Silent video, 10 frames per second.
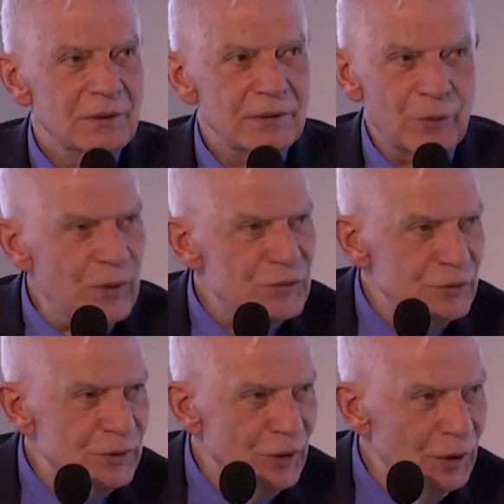The
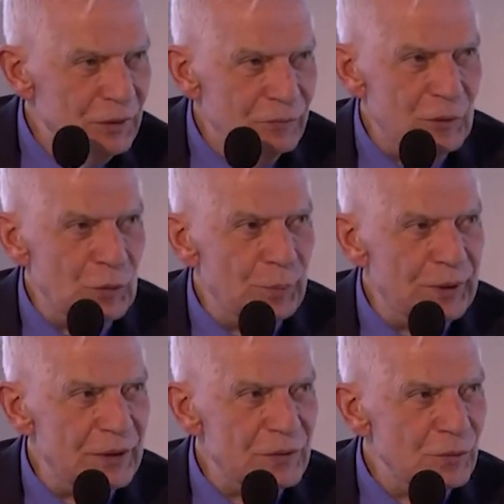question is not if the
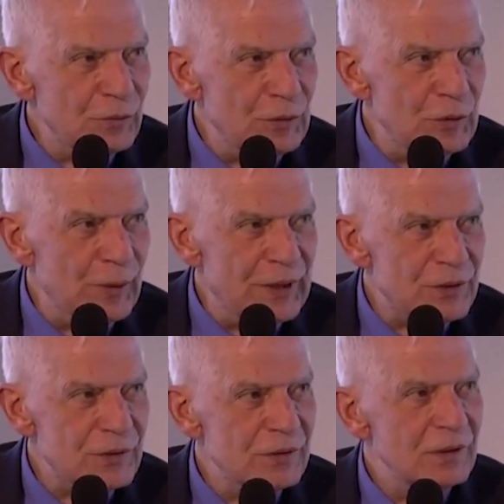Europeans or the U
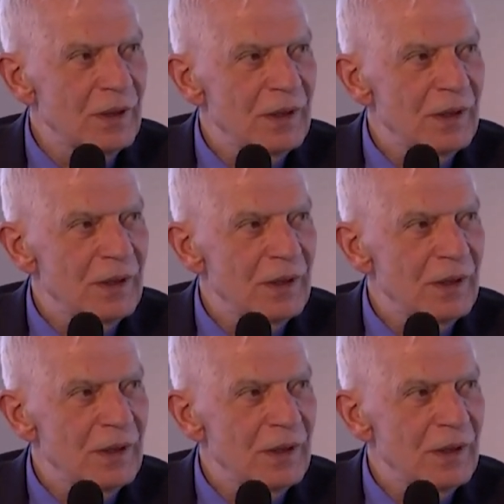S